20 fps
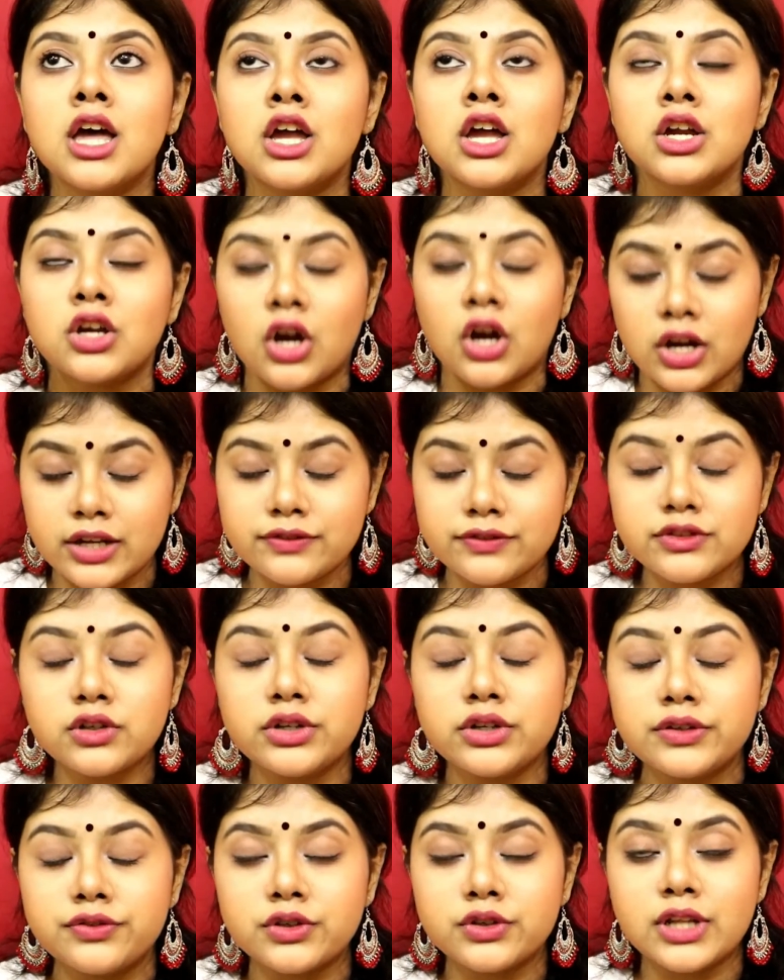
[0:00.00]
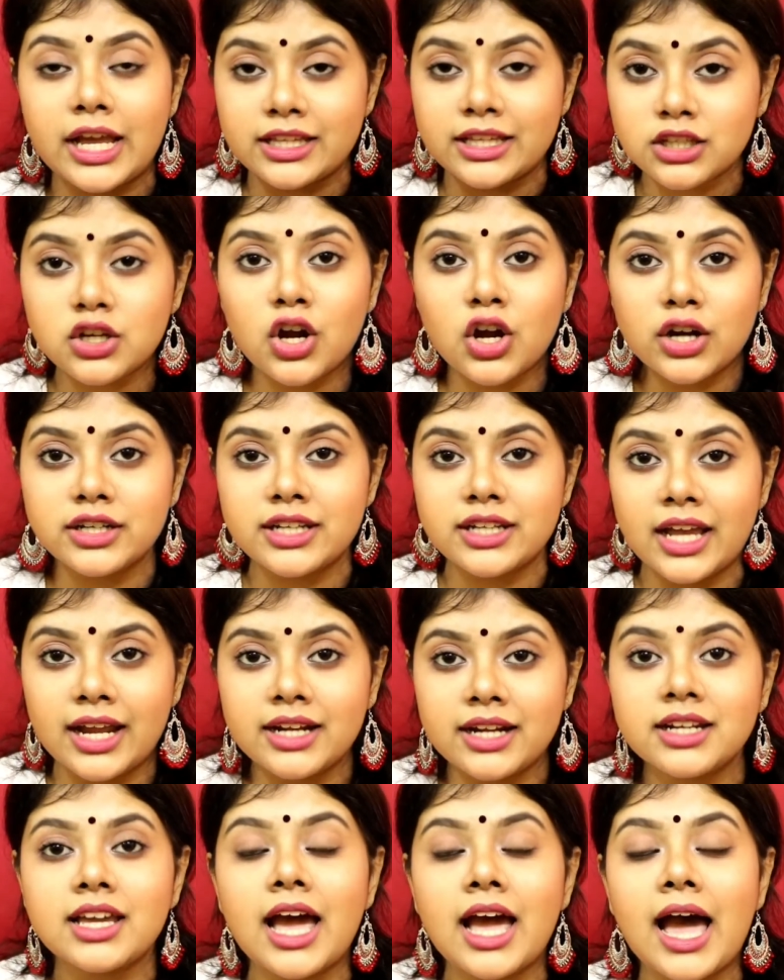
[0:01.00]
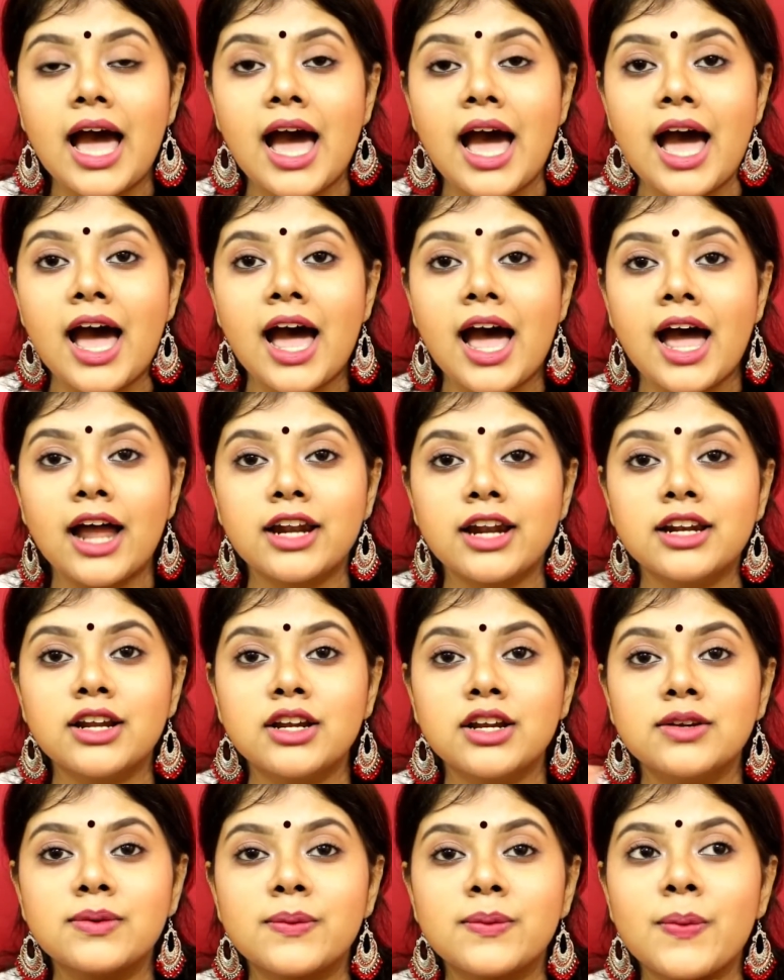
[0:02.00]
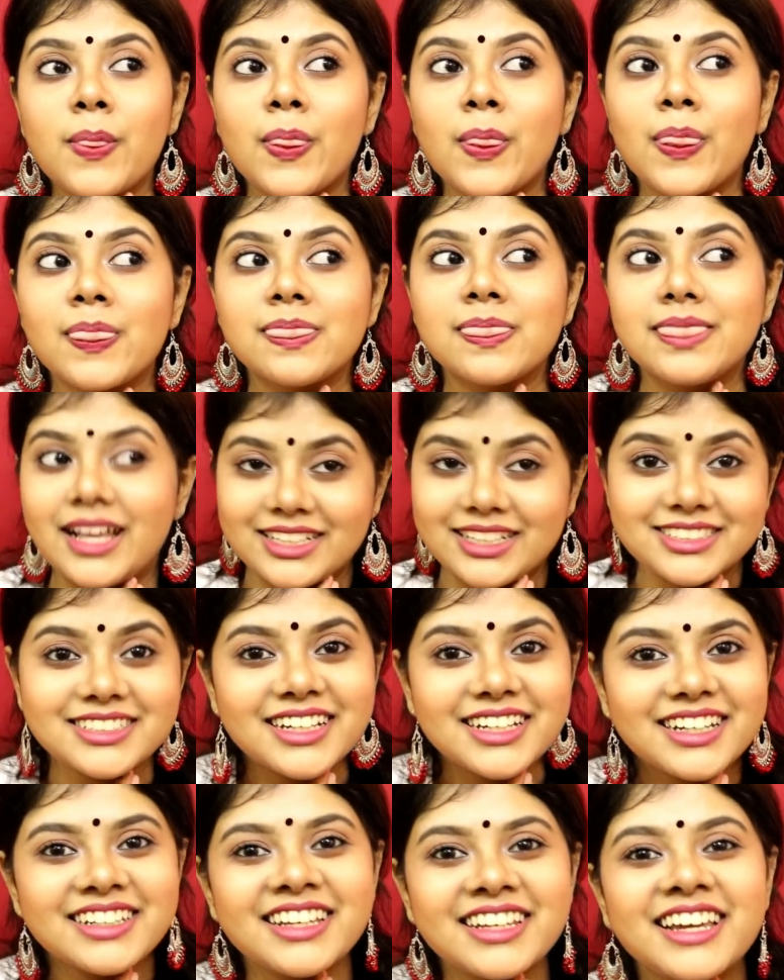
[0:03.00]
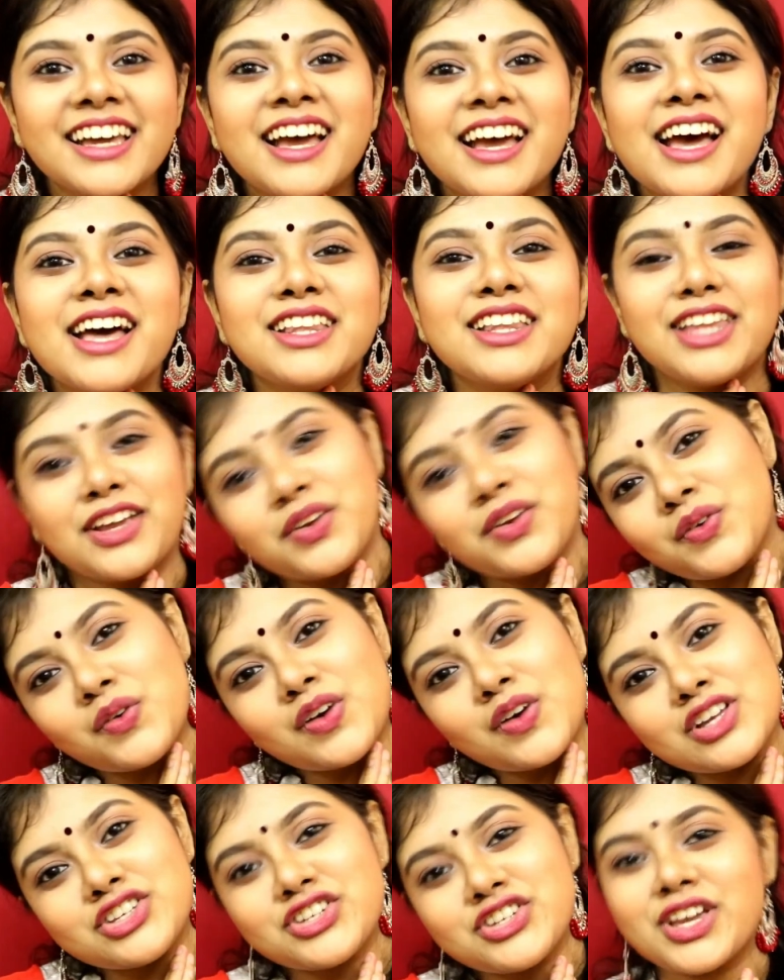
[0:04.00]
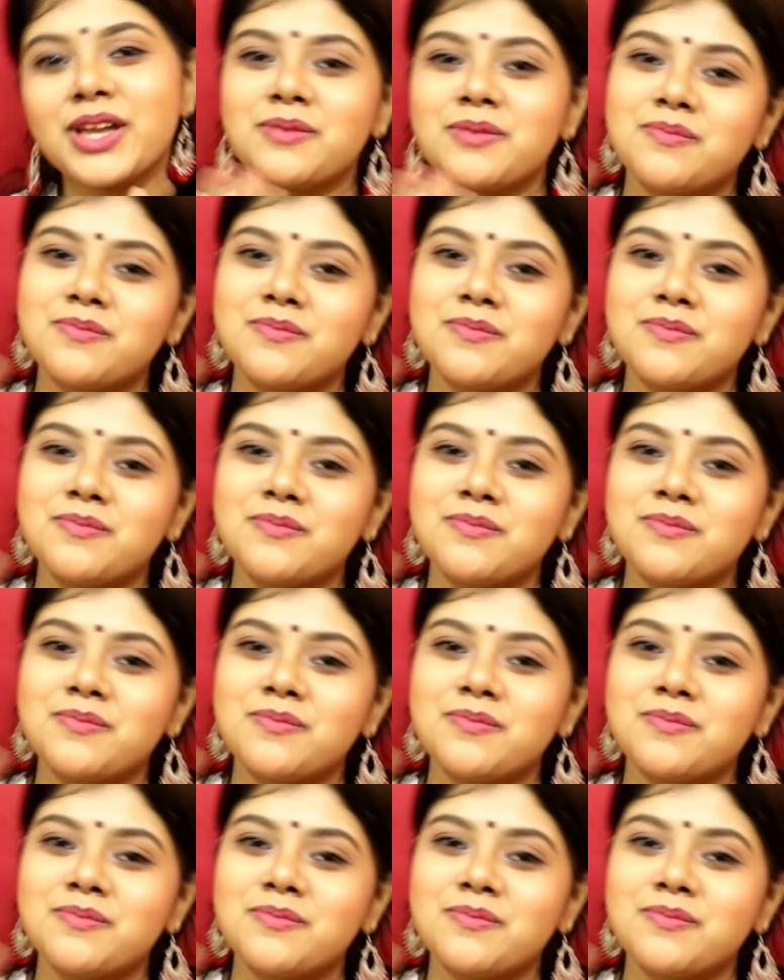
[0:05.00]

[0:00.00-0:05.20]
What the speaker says: If you like the content, and that's it. Thank you for watching.